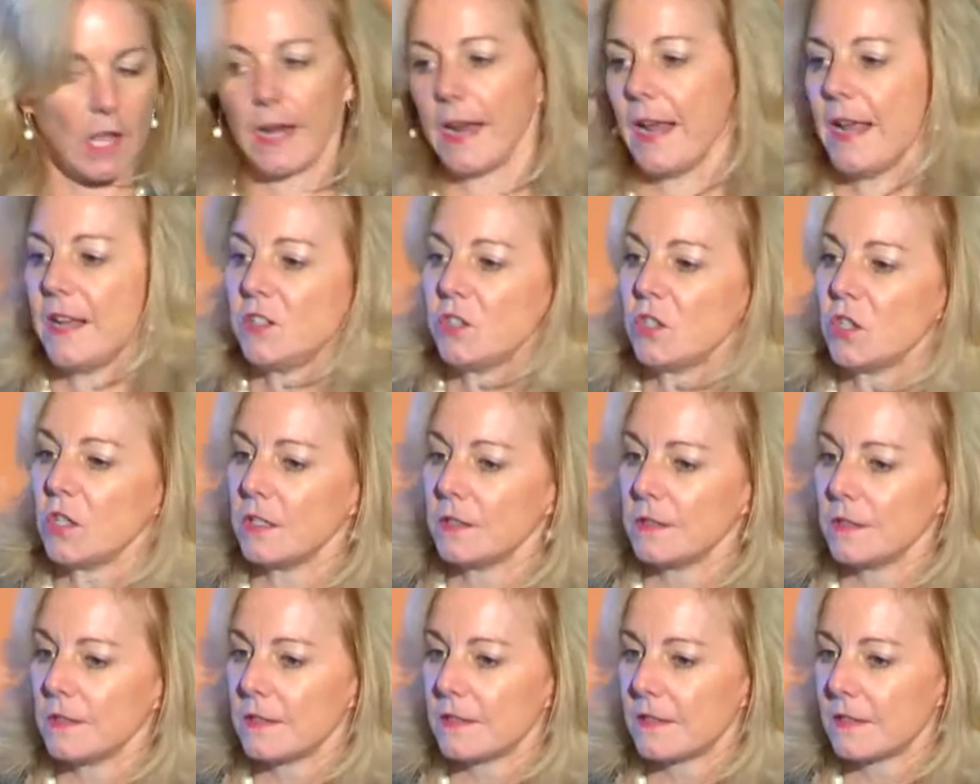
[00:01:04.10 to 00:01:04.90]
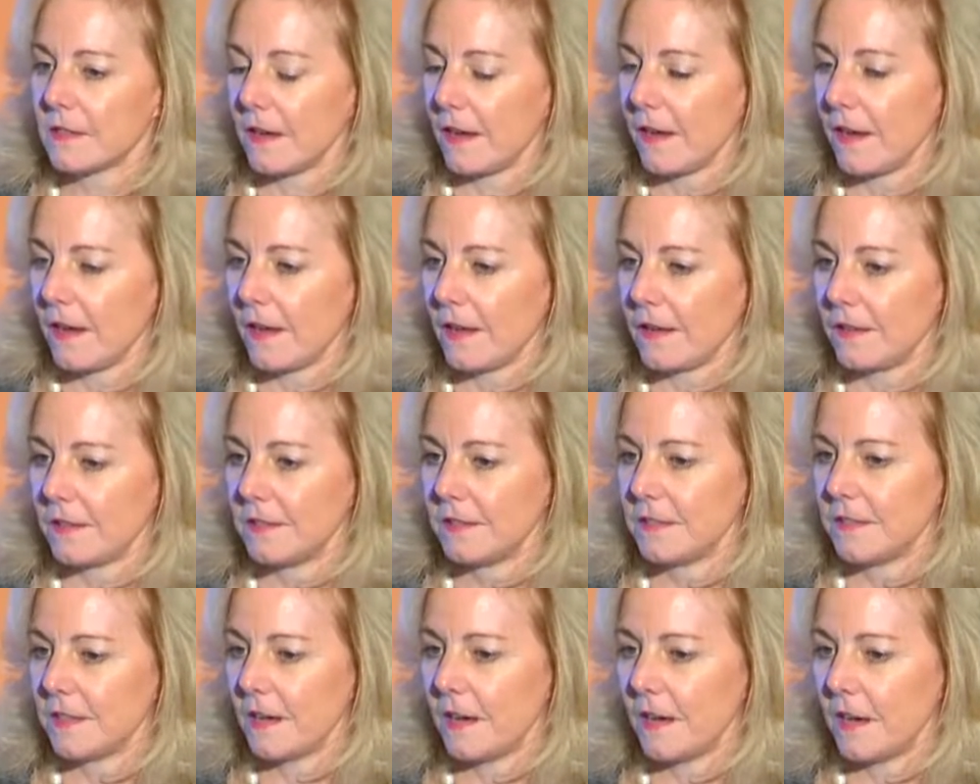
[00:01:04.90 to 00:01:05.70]
engines,
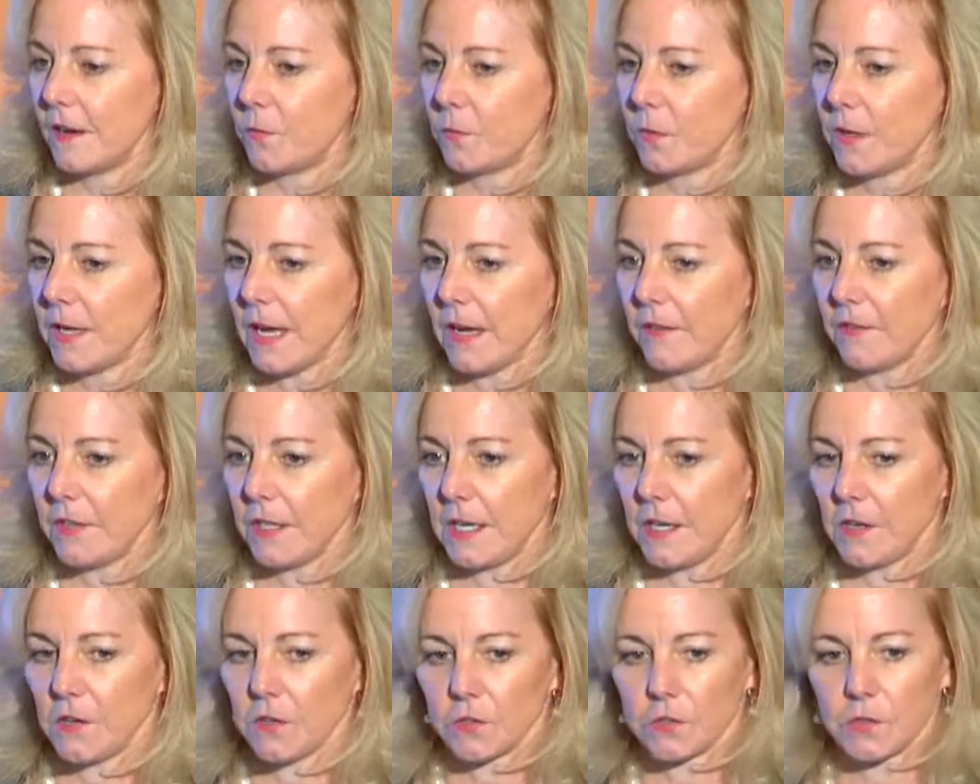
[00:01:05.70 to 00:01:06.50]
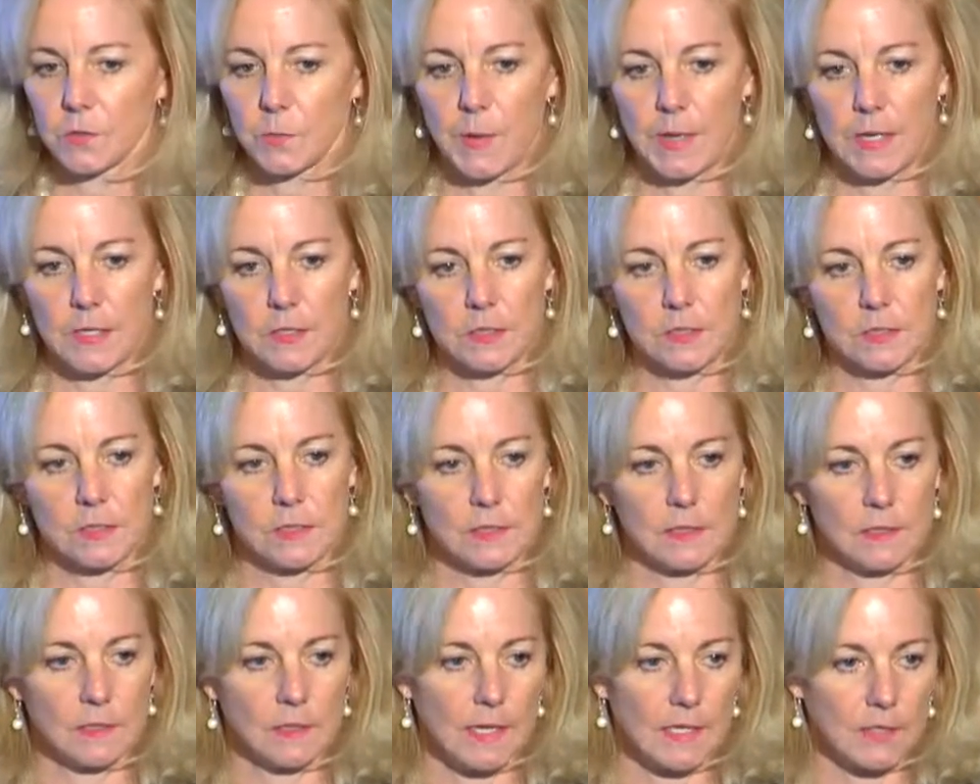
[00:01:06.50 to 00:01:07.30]
and we have an
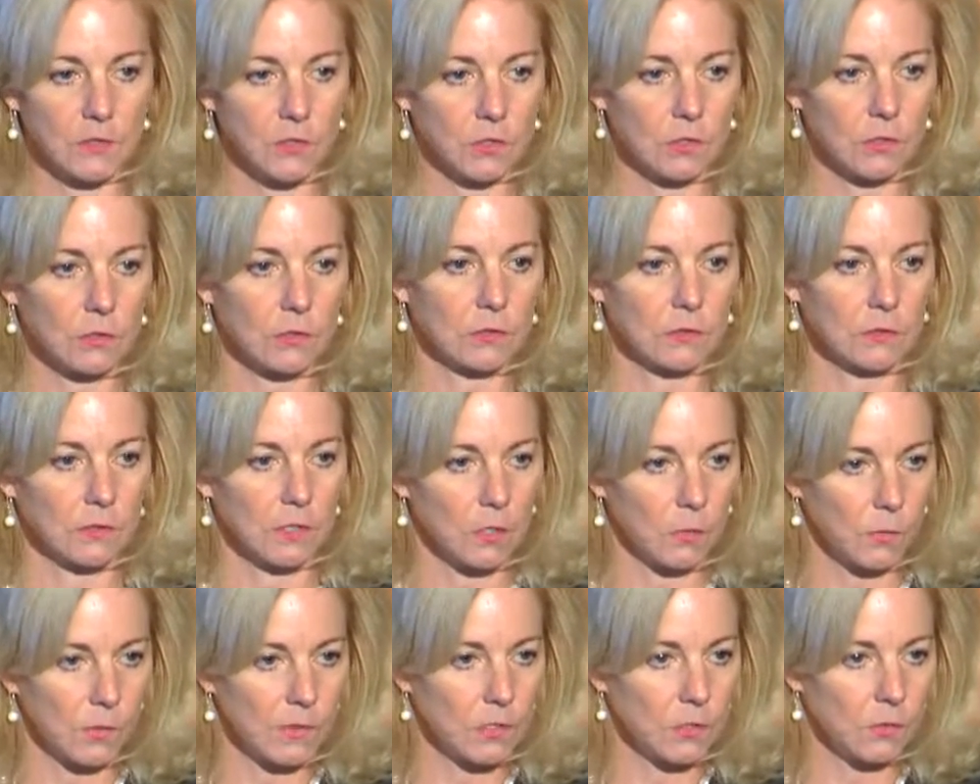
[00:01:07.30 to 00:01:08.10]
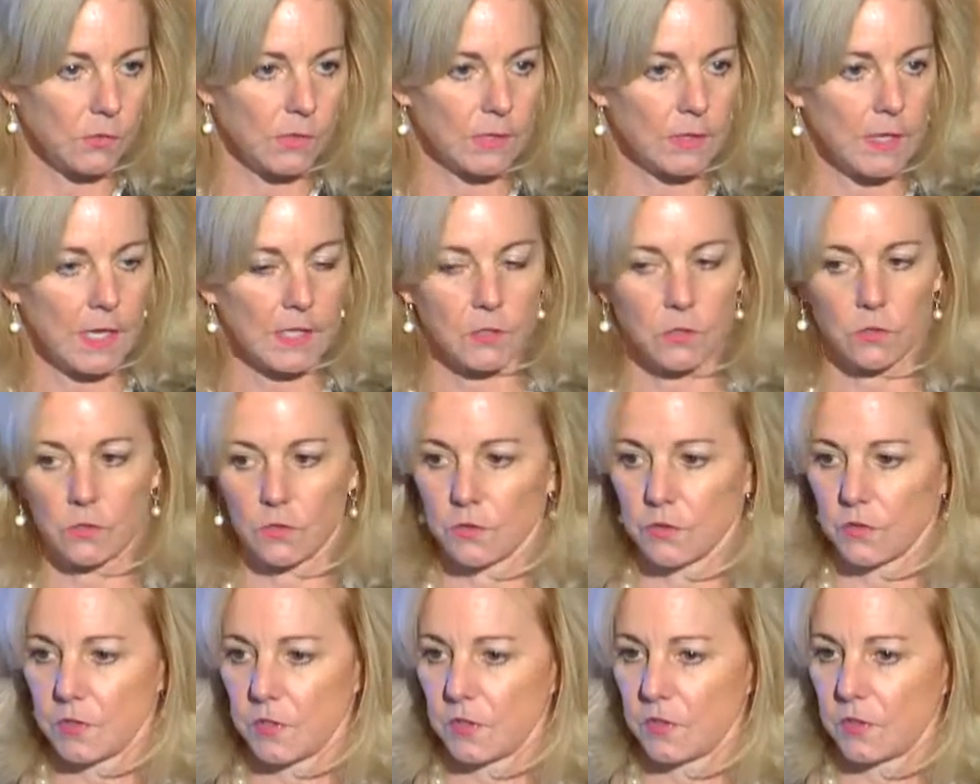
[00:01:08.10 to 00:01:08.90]
aerospace electrical, we do
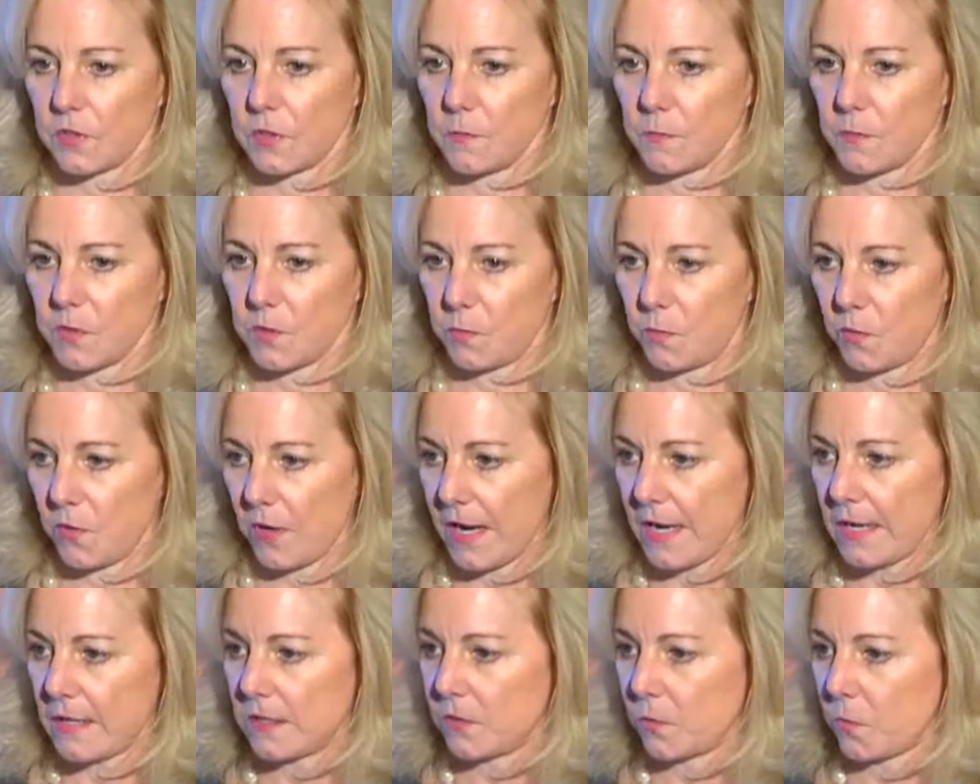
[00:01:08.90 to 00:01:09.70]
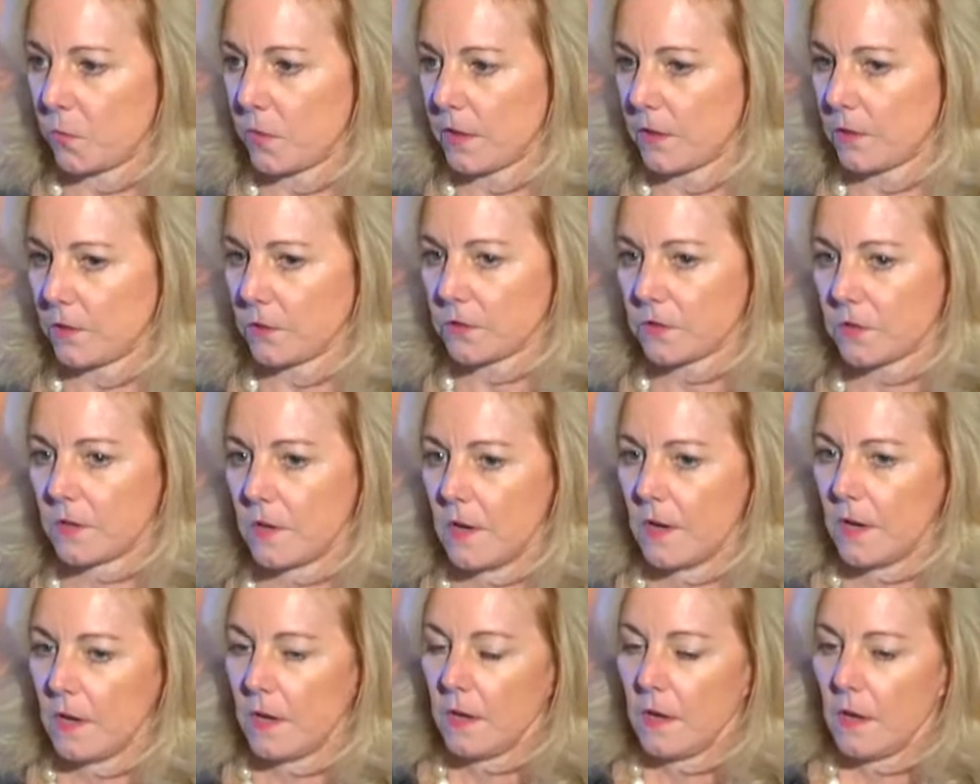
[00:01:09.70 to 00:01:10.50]
electrical systems, brakes, wheels,
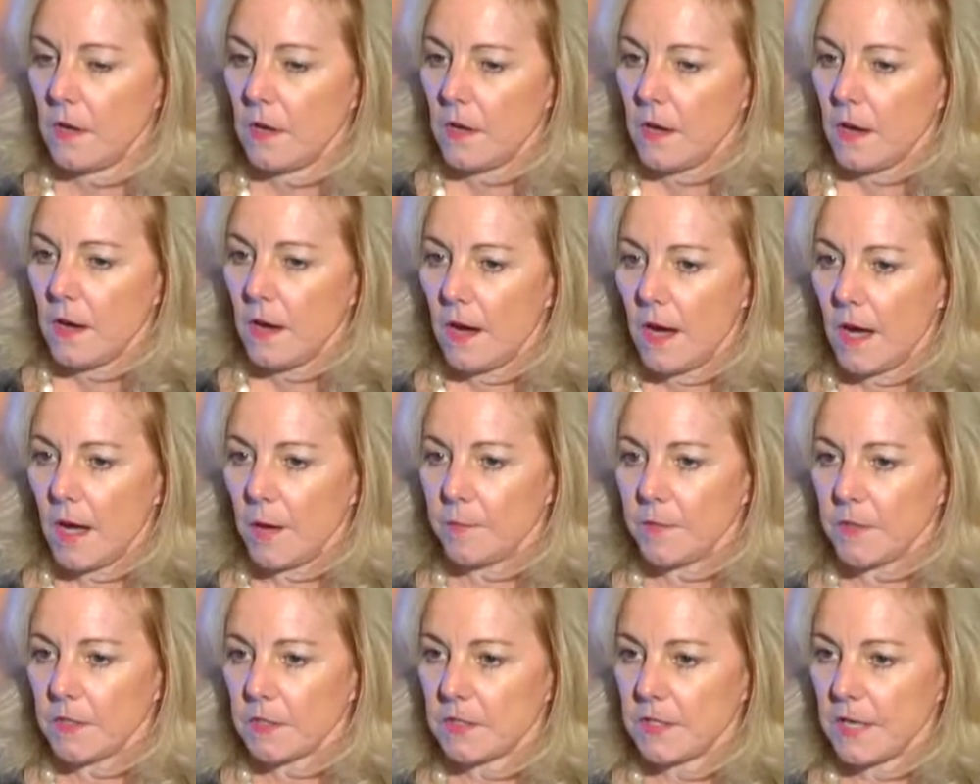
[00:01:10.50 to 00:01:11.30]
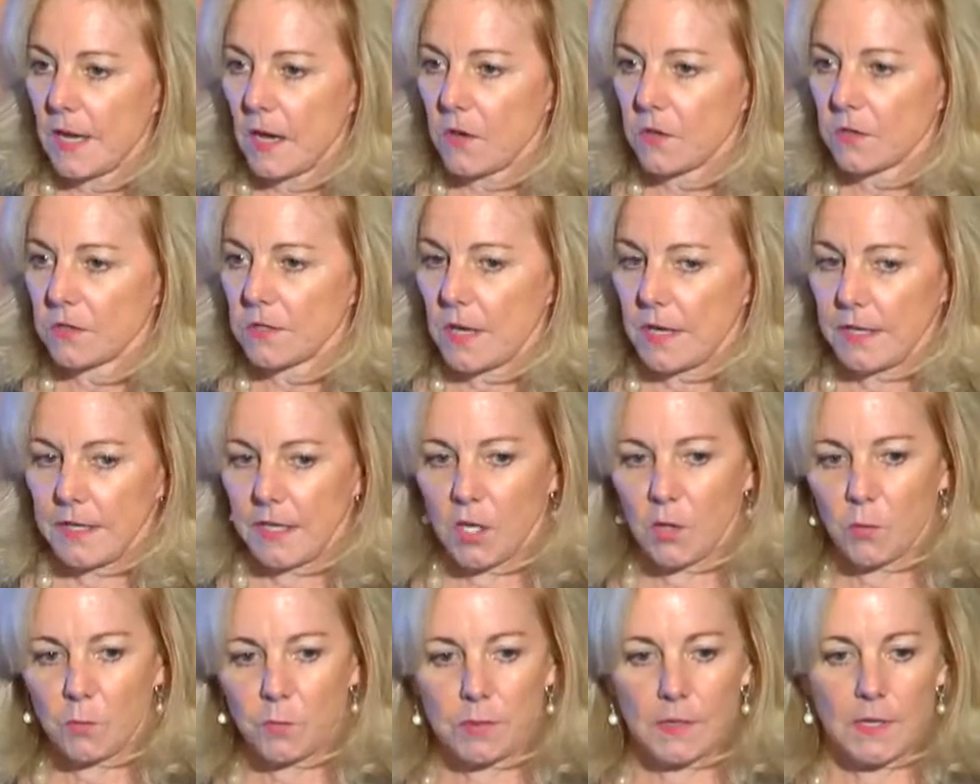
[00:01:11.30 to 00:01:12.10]
nacelles on
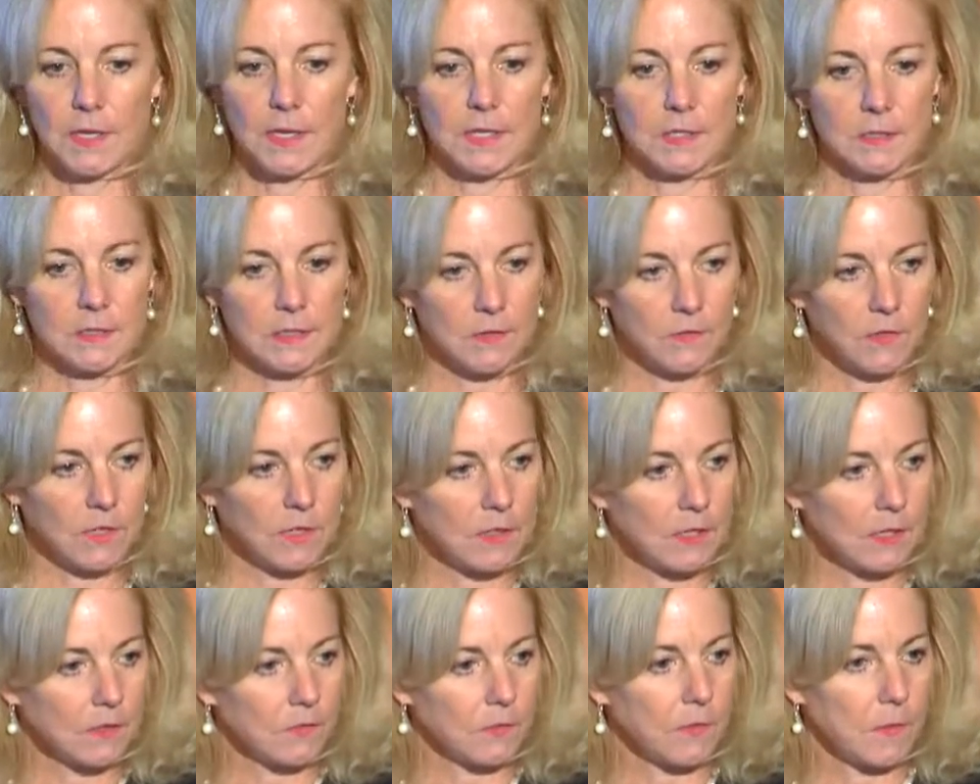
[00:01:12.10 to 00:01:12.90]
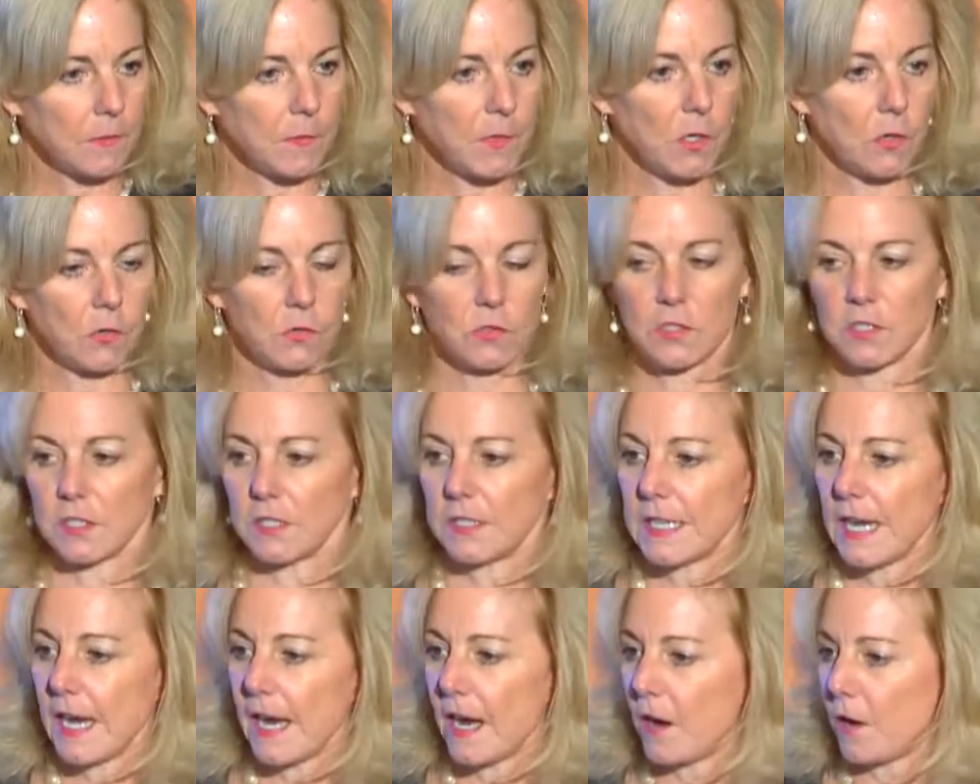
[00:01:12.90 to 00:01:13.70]
airplanes, everything from nose to
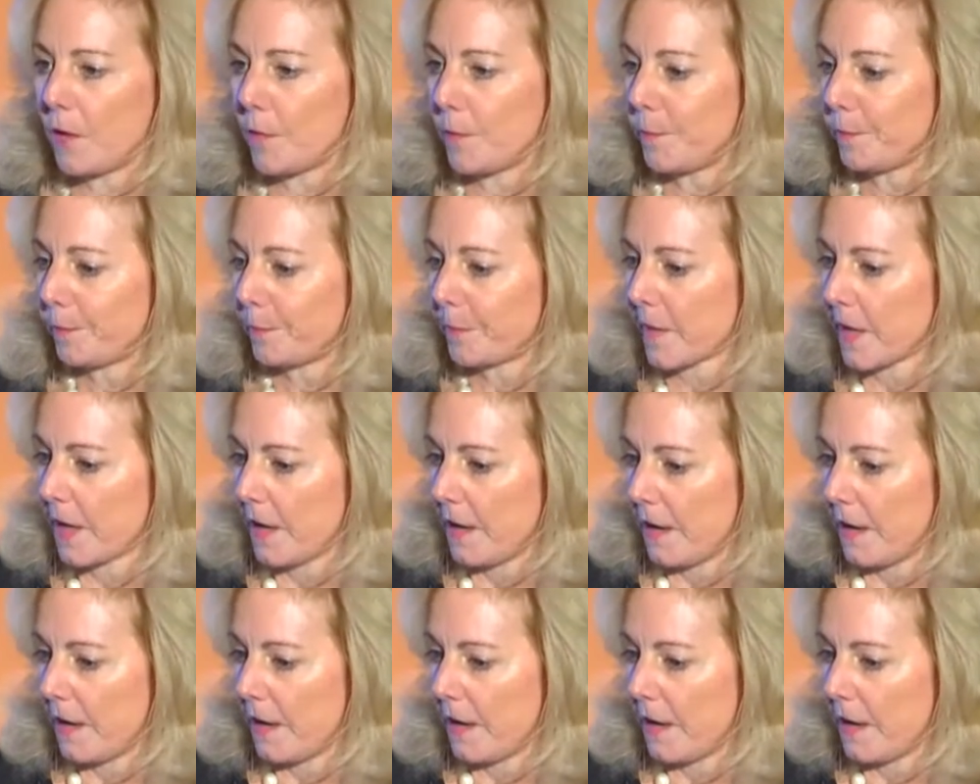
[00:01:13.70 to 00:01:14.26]
tail.